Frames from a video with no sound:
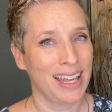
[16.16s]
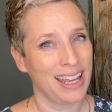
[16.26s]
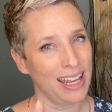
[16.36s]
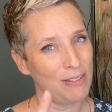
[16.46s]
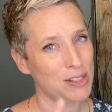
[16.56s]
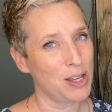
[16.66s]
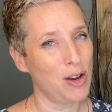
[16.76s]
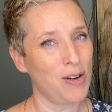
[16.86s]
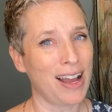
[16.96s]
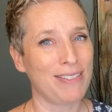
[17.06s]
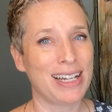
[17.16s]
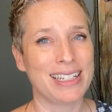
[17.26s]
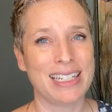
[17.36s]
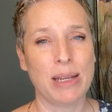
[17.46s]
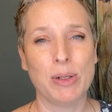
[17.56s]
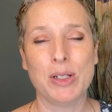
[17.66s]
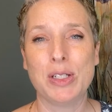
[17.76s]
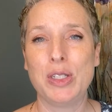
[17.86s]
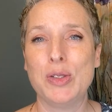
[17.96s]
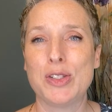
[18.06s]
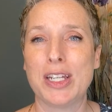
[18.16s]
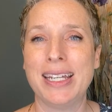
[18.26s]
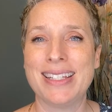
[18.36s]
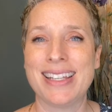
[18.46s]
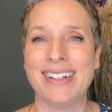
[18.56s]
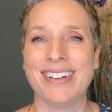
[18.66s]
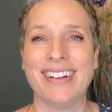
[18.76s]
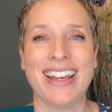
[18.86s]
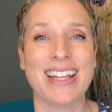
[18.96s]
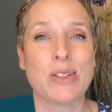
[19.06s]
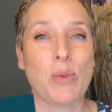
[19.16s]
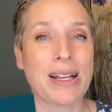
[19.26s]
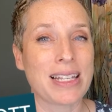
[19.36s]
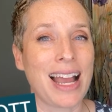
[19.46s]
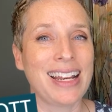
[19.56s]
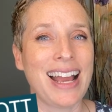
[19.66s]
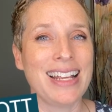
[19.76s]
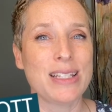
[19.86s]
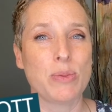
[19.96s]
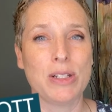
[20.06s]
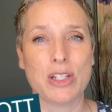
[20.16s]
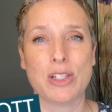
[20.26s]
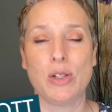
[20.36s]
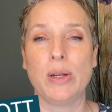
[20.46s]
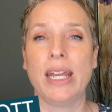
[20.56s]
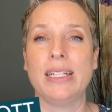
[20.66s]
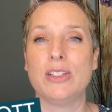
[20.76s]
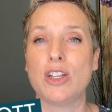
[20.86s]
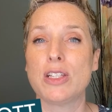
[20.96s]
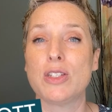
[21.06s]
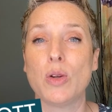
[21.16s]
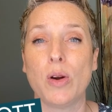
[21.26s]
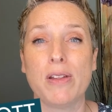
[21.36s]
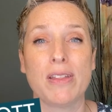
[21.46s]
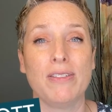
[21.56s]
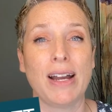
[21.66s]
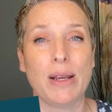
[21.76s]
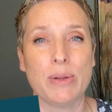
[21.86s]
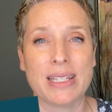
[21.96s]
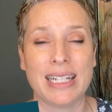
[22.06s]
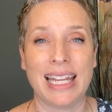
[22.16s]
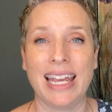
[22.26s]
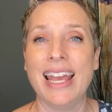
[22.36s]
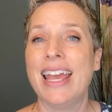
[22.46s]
If so, I've got a neighborhood you should consider. It's Westcott Heights, which is located just north of Iowa City.